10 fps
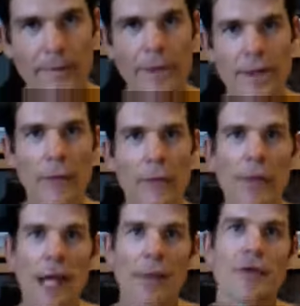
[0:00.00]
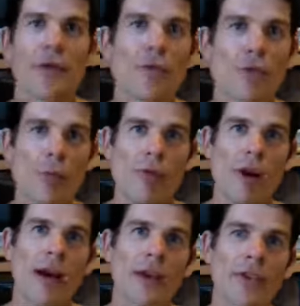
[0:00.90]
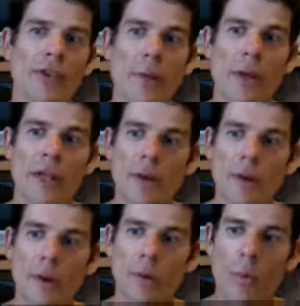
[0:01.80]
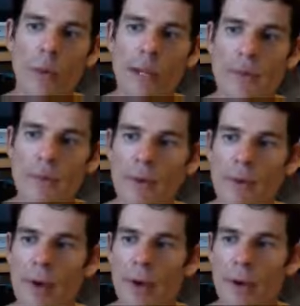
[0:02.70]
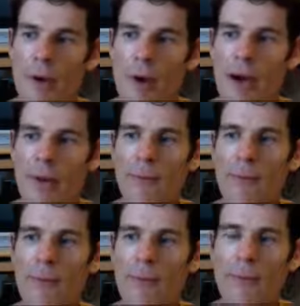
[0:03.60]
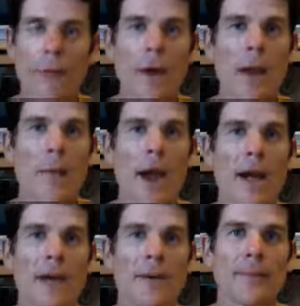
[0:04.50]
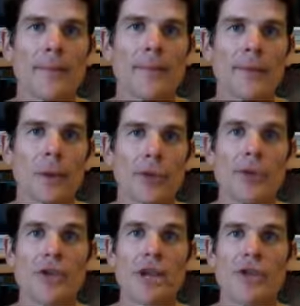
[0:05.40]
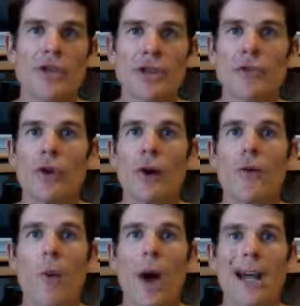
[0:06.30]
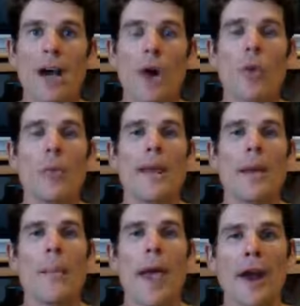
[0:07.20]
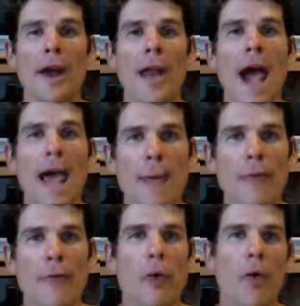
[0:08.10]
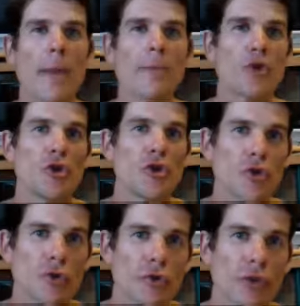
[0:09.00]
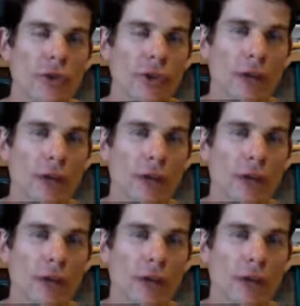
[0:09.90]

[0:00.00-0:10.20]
give love to the Raw BRAHS and we give them some creative feedback or suggestions of what would be a better name for them to use,